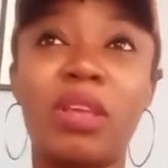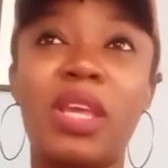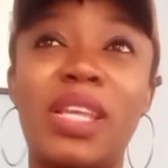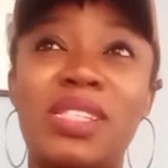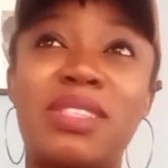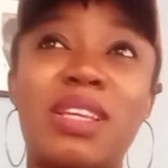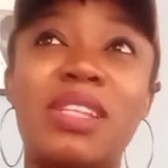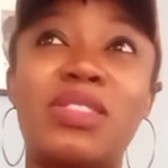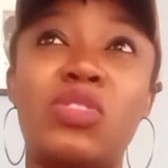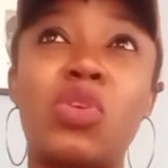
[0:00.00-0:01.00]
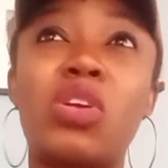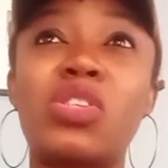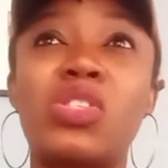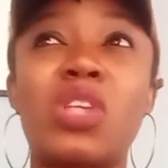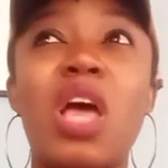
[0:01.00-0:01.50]
It's
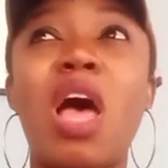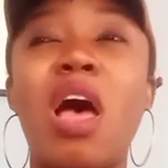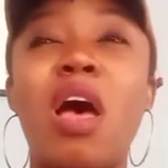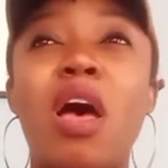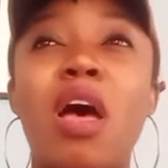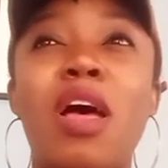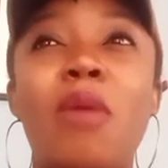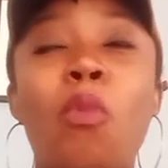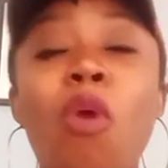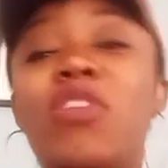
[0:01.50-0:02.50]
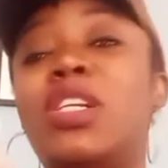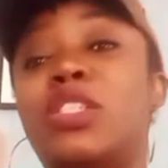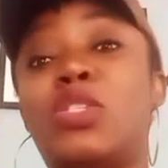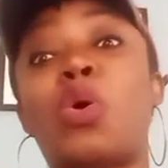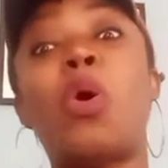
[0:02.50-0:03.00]
not over
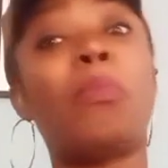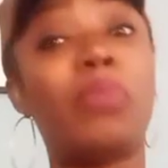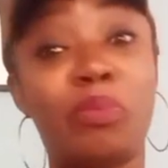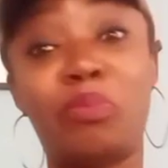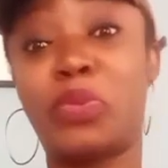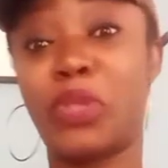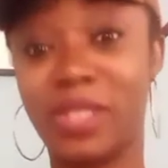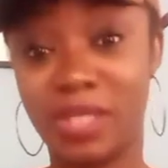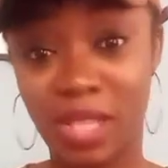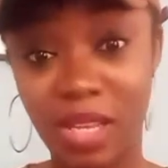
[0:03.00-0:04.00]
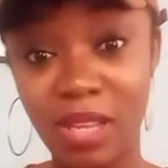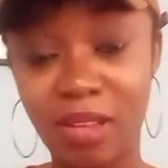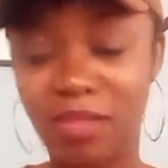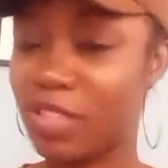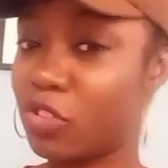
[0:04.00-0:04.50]
the top pretty.
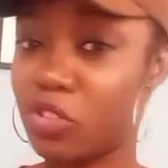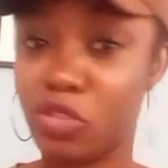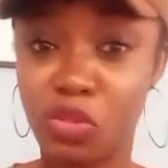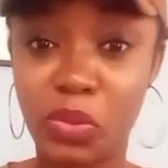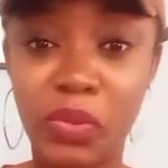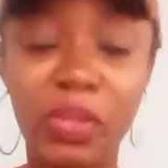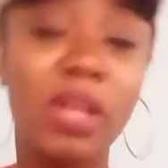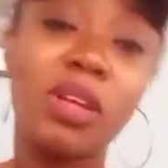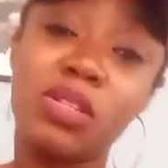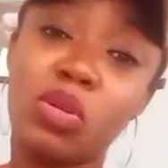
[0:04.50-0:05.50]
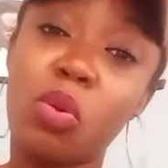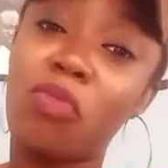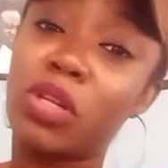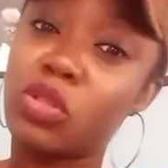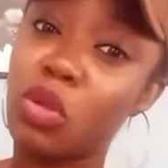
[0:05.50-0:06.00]
That's just the truth. It's not
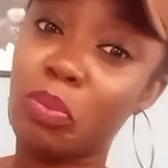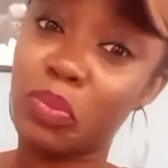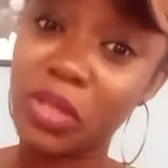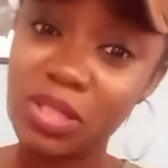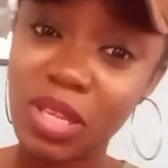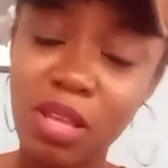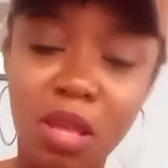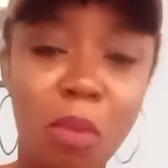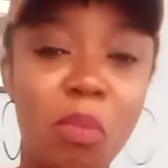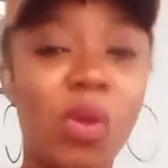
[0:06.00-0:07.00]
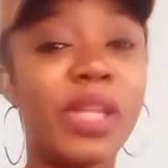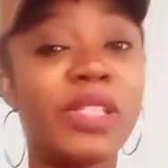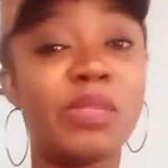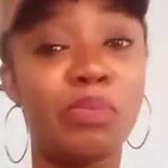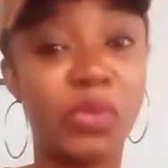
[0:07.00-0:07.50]
over the top pretty, but
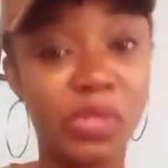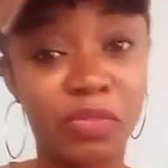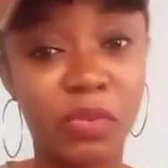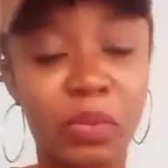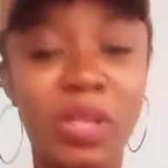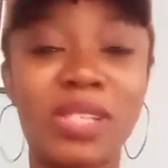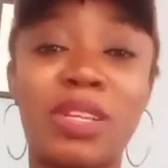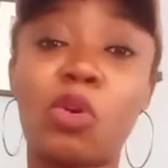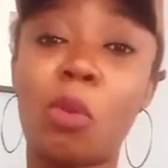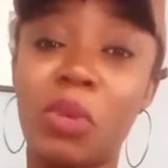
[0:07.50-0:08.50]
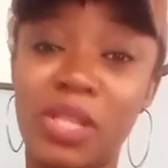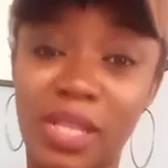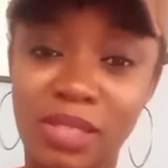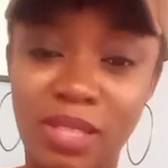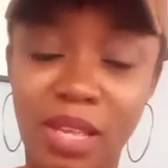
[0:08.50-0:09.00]
it's beautiful, it's
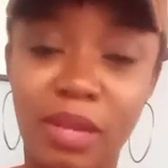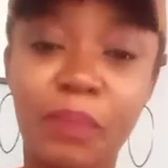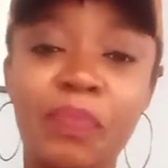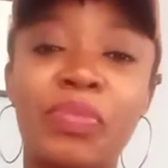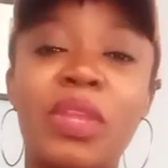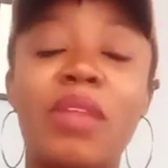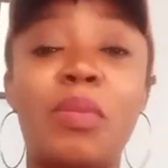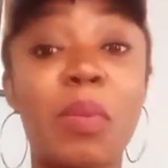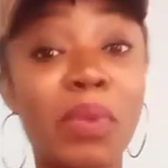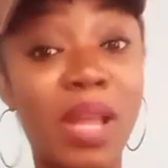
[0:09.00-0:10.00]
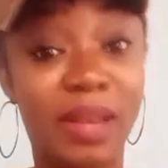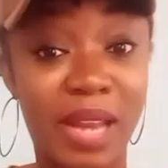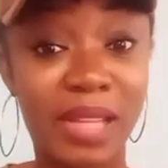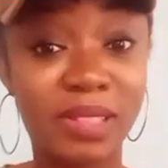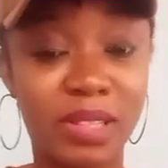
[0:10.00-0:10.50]
accommodating. The people are
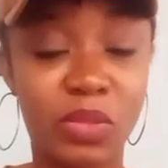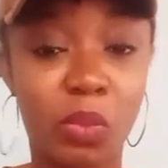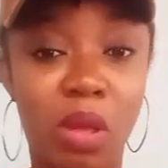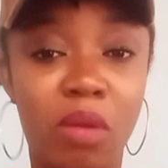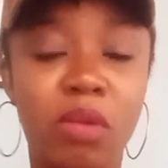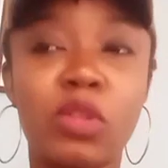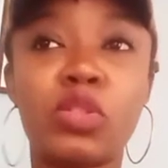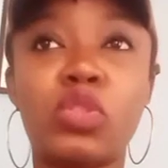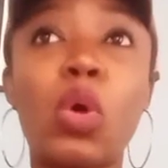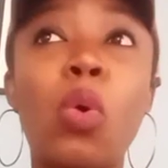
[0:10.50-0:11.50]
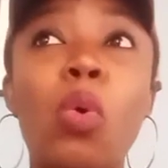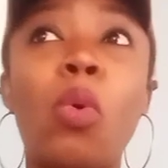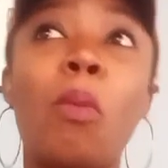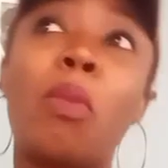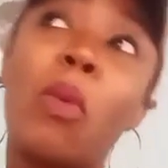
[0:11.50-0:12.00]
nice as well.
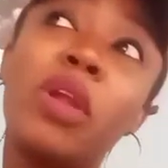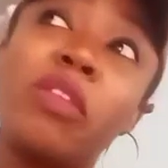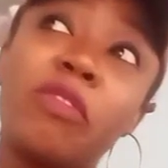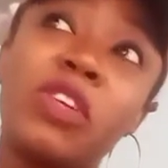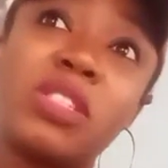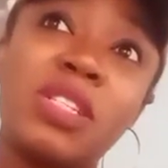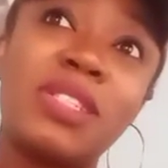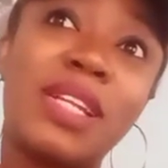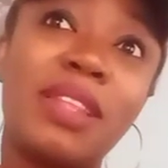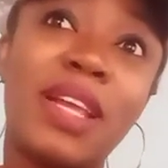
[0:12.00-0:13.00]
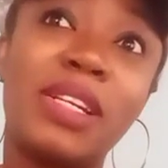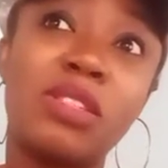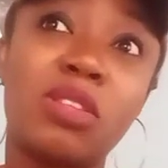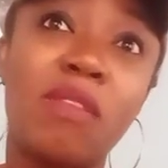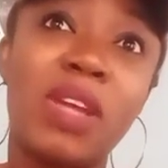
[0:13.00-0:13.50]
So one of the first things I think I
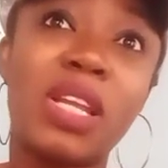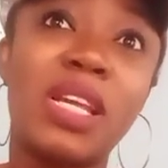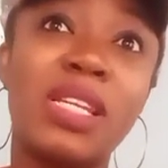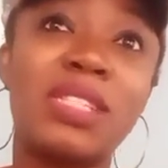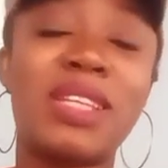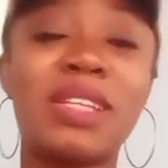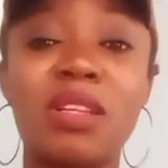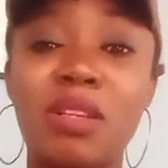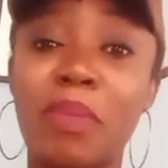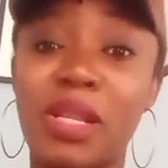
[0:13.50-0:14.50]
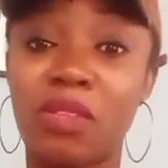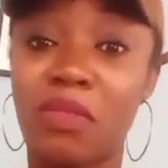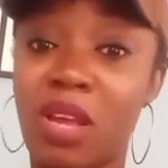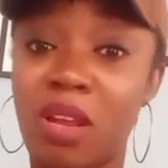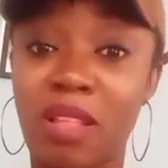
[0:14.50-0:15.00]
discovered is there are certain parts of
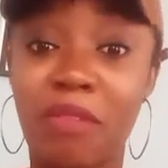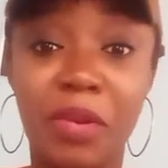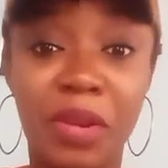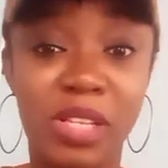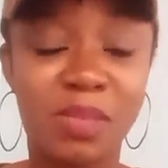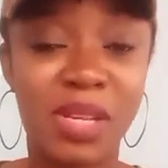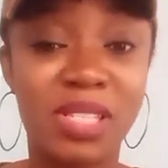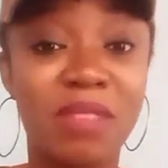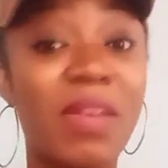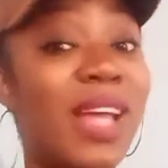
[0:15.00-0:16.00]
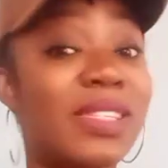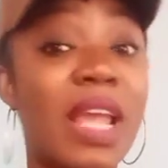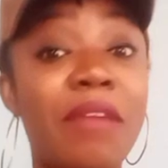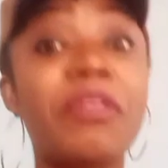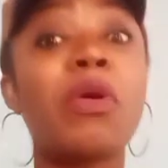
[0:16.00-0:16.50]
Ghana that are very expensive, as
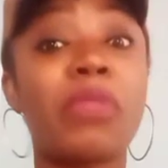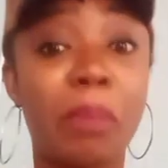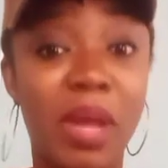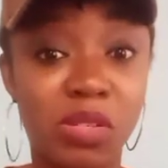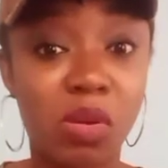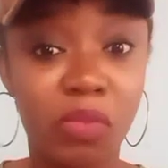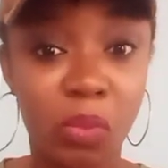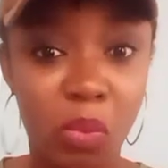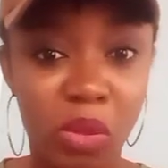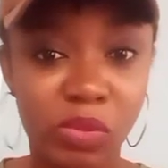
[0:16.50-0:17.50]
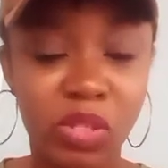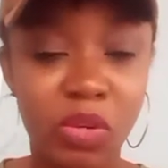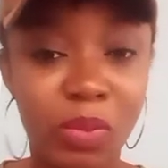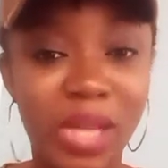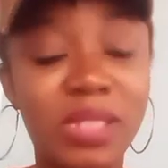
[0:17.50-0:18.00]
every other part of the world,
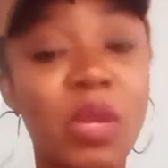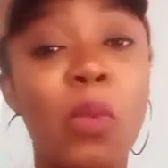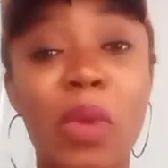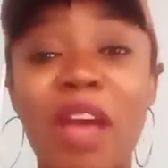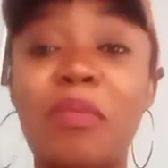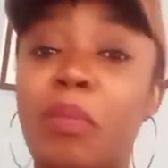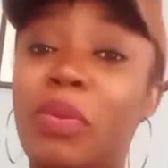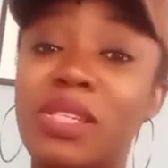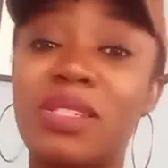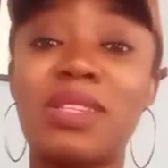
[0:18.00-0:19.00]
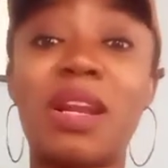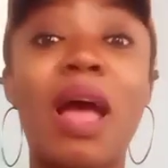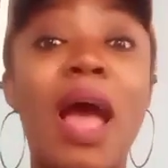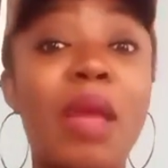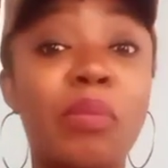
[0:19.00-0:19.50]
right? We have places that are
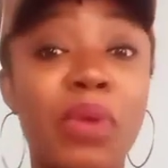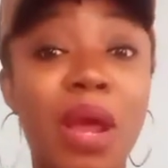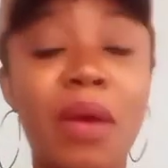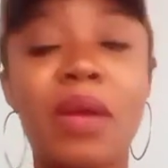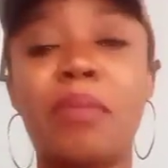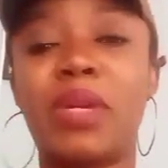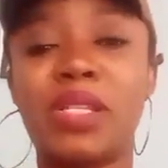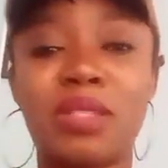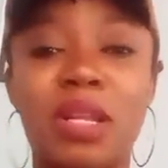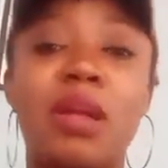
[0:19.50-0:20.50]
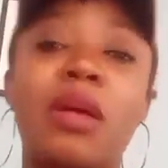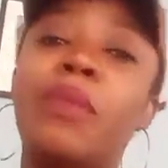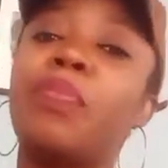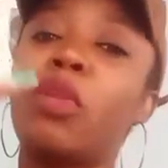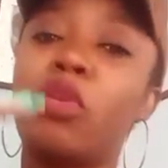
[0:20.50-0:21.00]
highbrow and places that are,
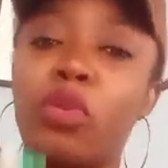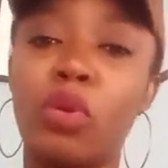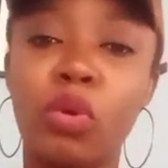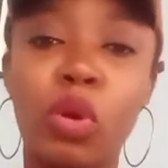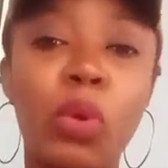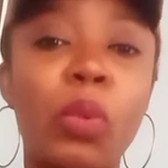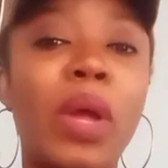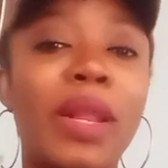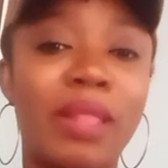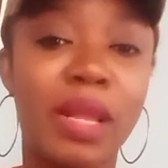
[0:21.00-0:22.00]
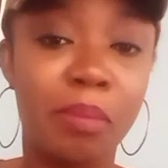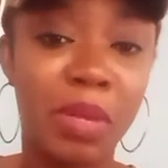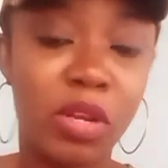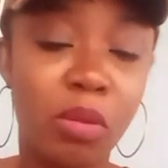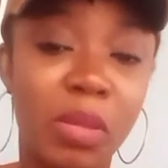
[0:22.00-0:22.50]
low and then
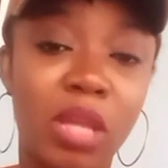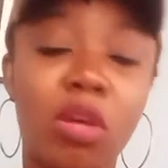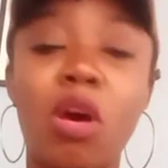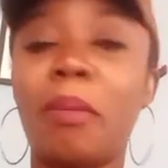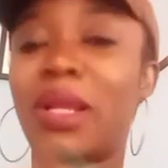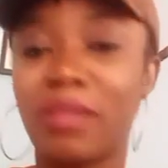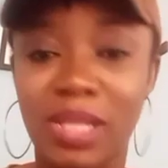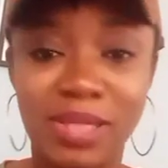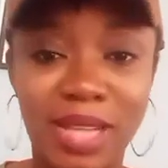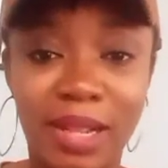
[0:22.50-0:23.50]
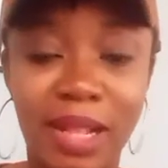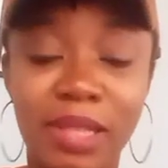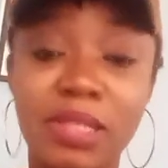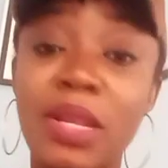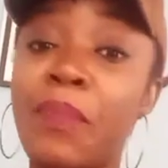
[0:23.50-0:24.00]
medium income and things like
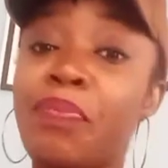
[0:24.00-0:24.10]
that.